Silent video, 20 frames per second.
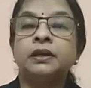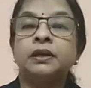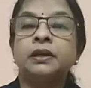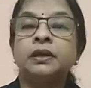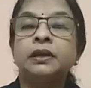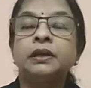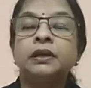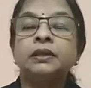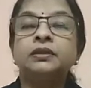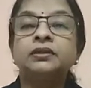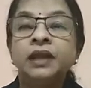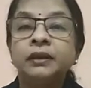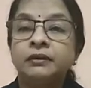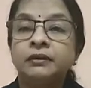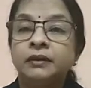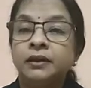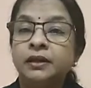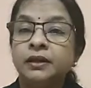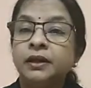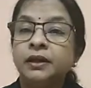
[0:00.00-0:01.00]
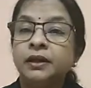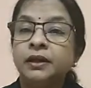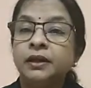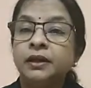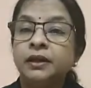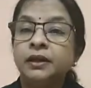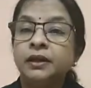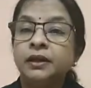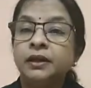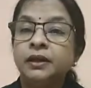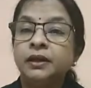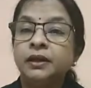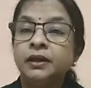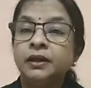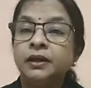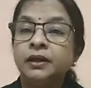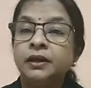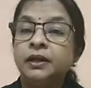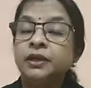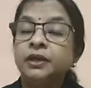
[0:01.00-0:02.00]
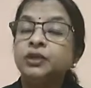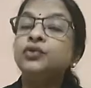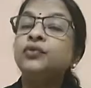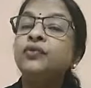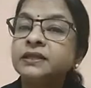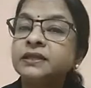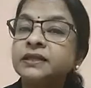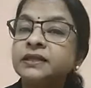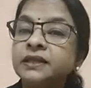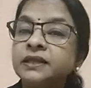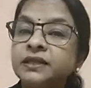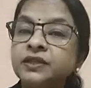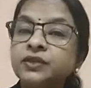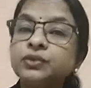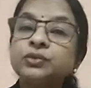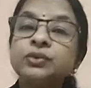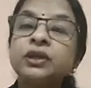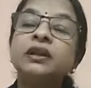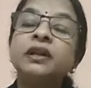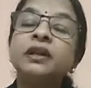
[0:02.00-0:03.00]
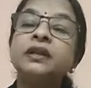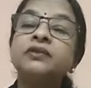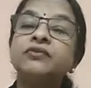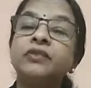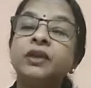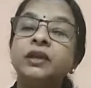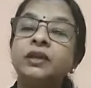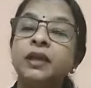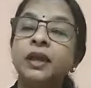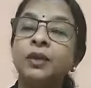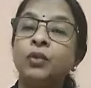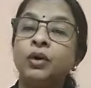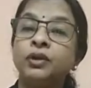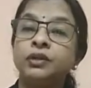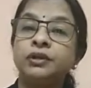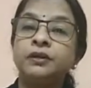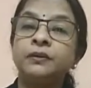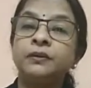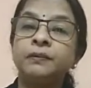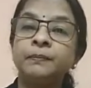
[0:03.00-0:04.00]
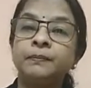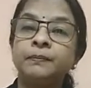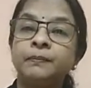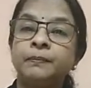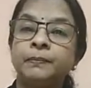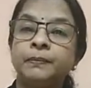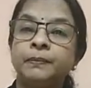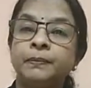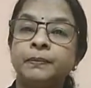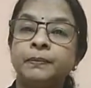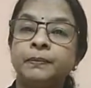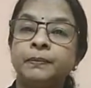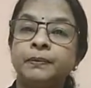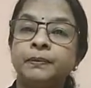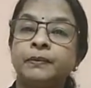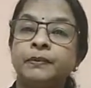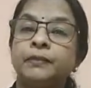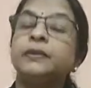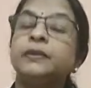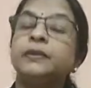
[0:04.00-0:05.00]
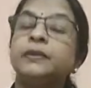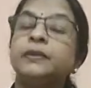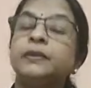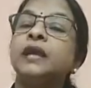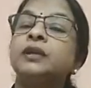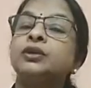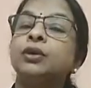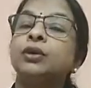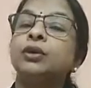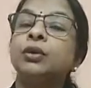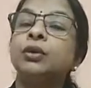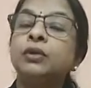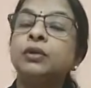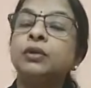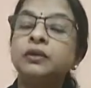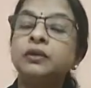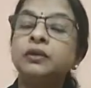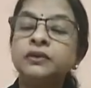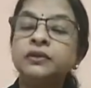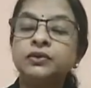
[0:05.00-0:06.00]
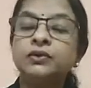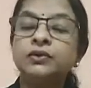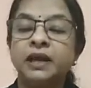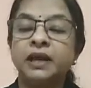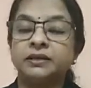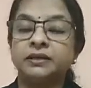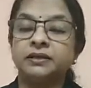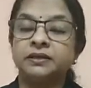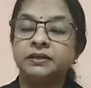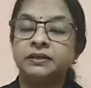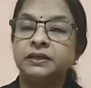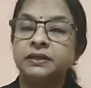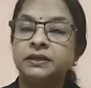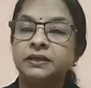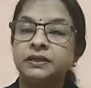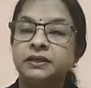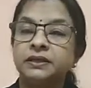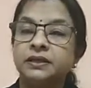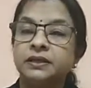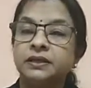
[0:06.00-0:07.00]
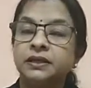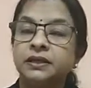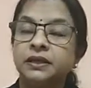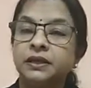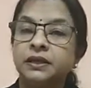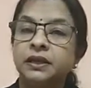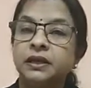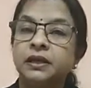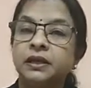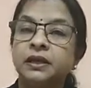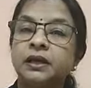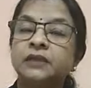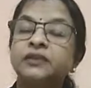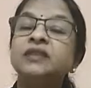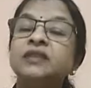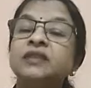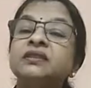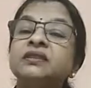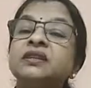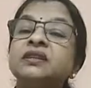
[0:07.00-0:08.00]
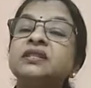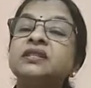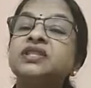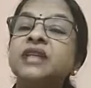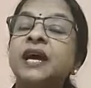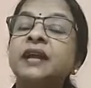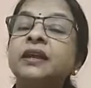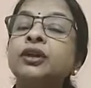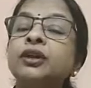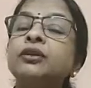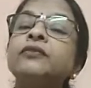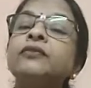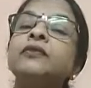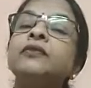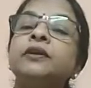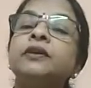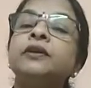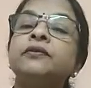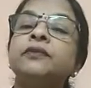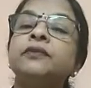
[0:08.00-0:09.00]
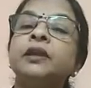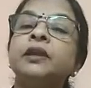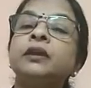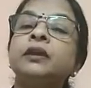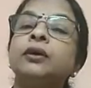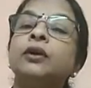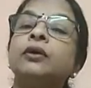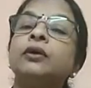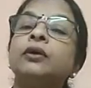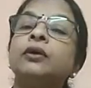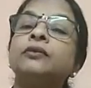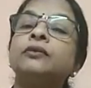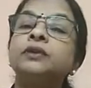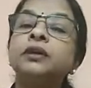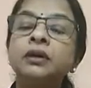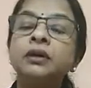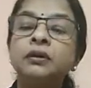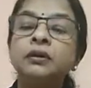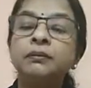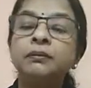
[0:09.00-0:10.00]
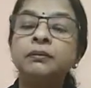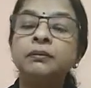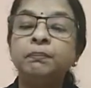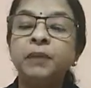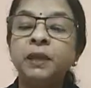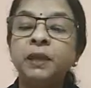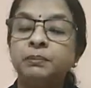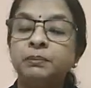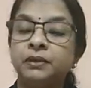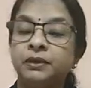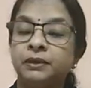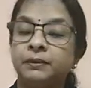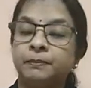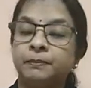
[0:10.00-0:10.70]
Then, do we have an access to the clean drinking water? That also matters. Then, the standard of living of the people.